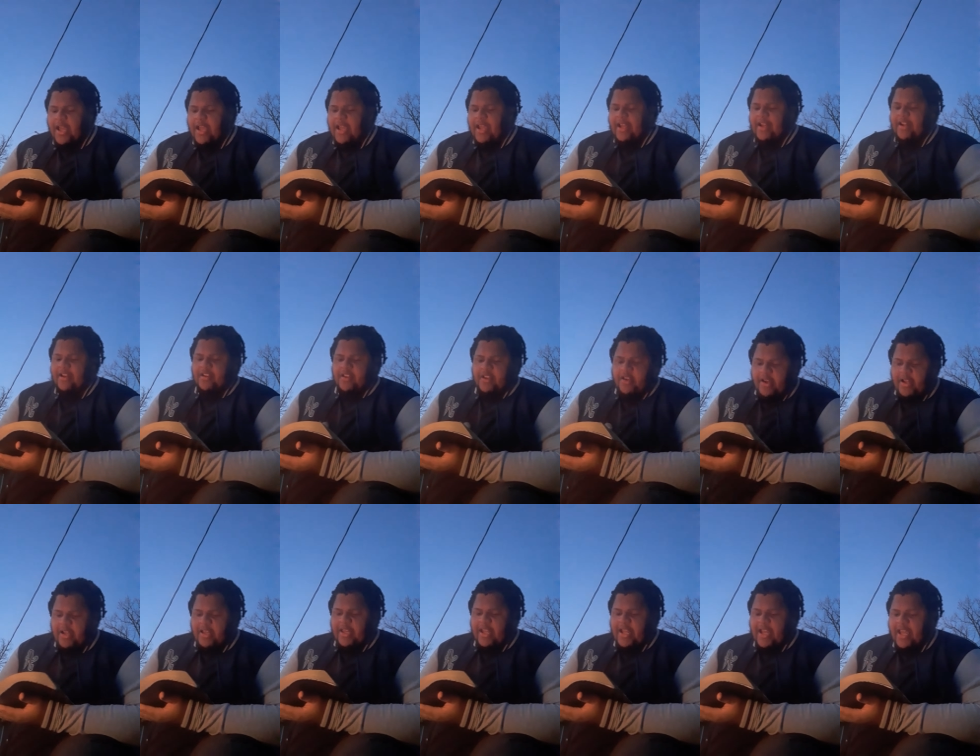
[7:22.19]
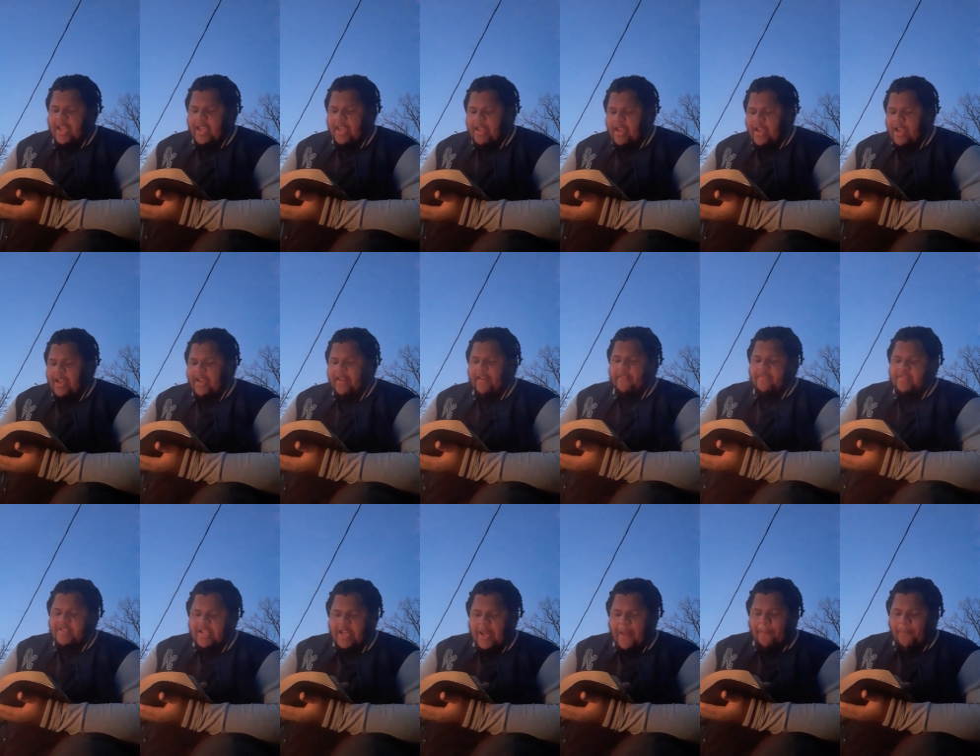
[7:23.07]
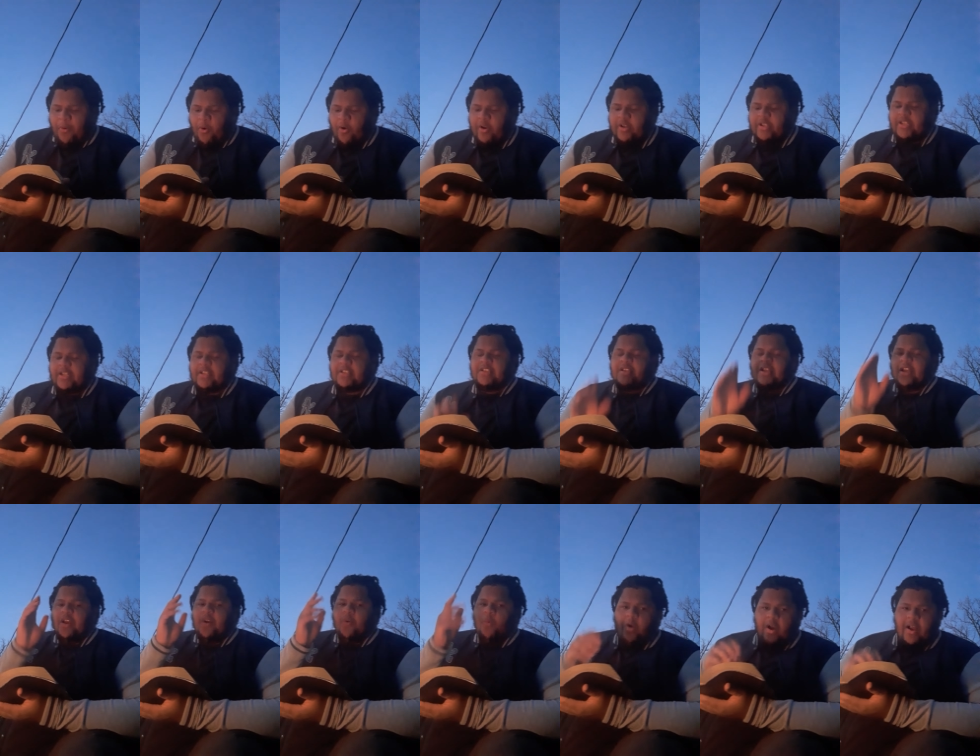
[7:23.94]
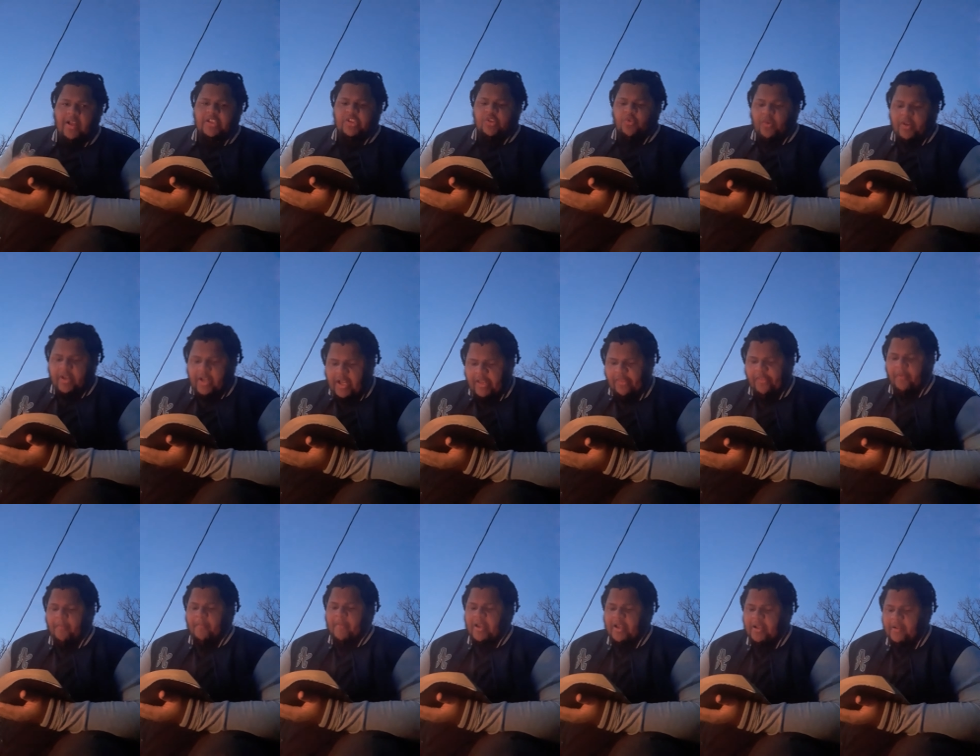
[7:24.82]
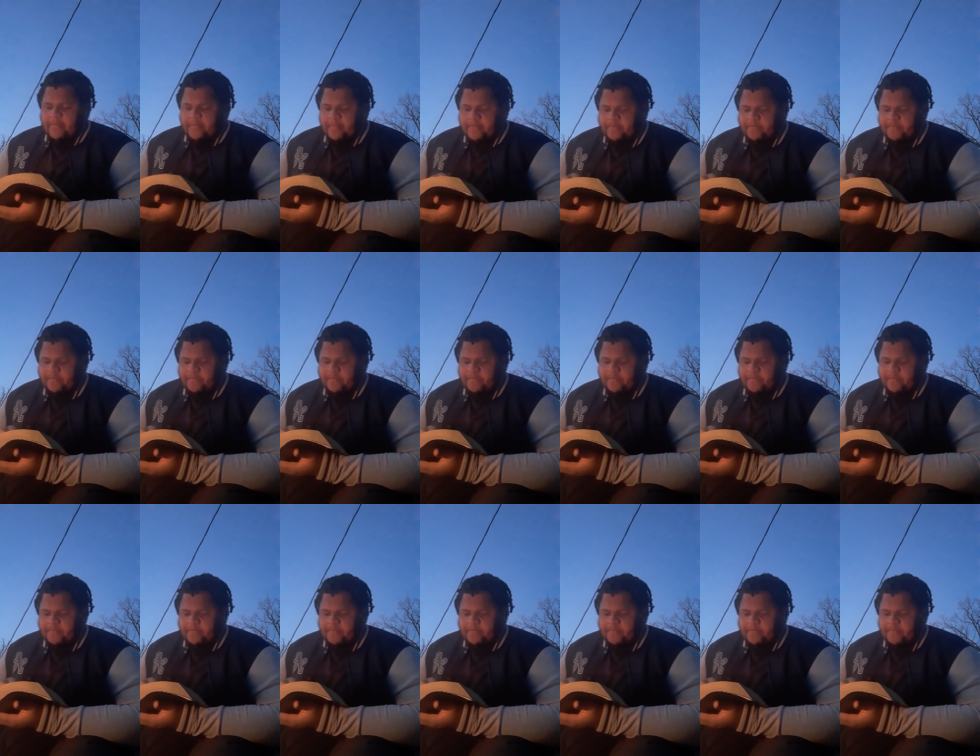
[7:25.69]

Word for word: and a good day, and of sending portions one to another, man.